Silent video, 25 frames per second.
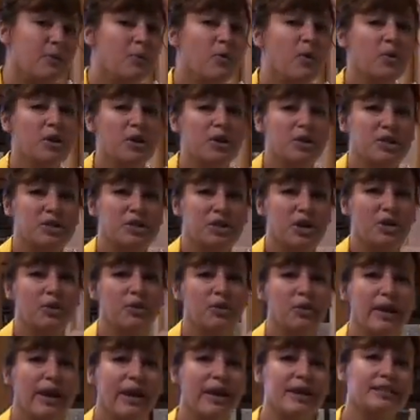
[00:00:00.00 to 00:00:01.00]
I wanted to show
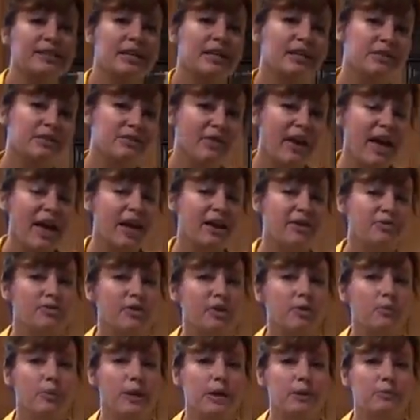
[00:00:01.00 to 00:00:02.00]
you guys, because I've had a
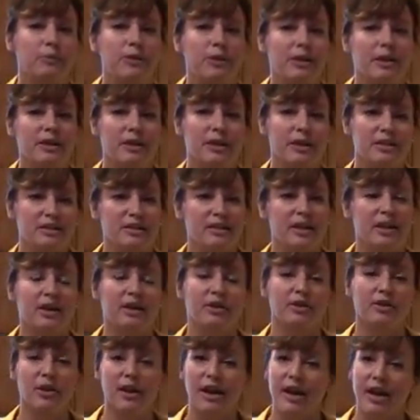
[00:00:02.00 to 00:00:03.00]
few people say your